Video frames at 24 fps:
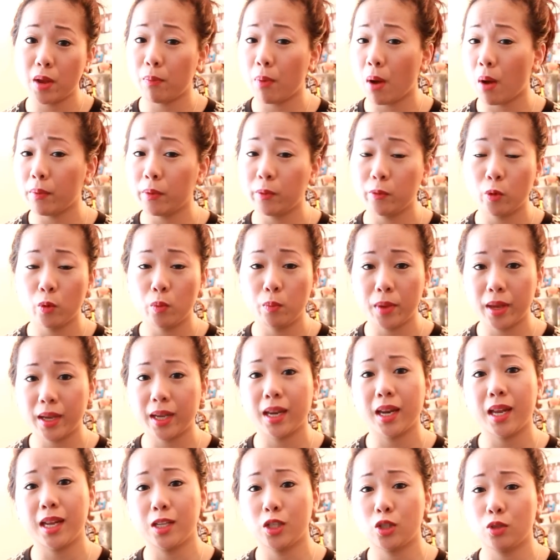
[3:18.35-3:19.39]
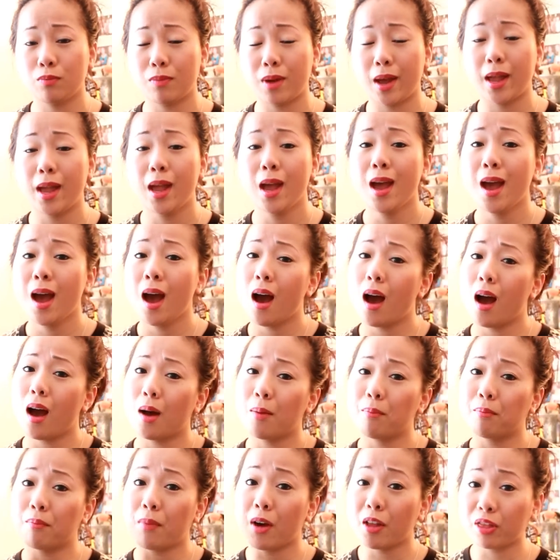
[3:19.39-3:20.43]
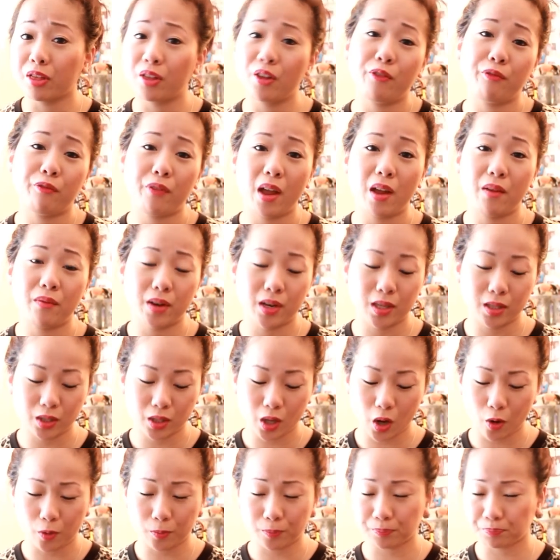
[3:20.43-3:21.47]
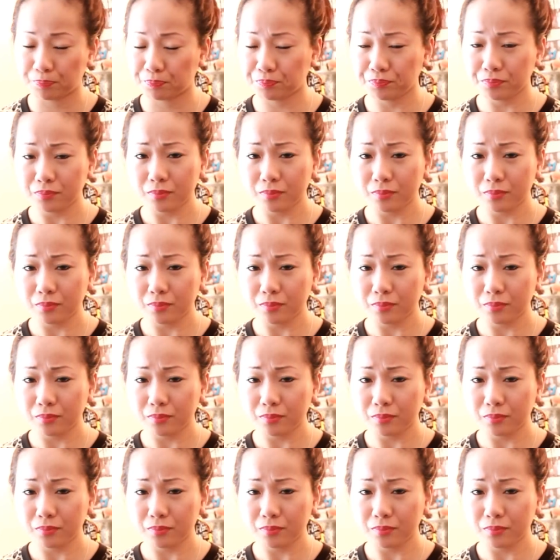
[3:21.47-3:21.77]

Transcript: They probably will make it into my monthly favorite, so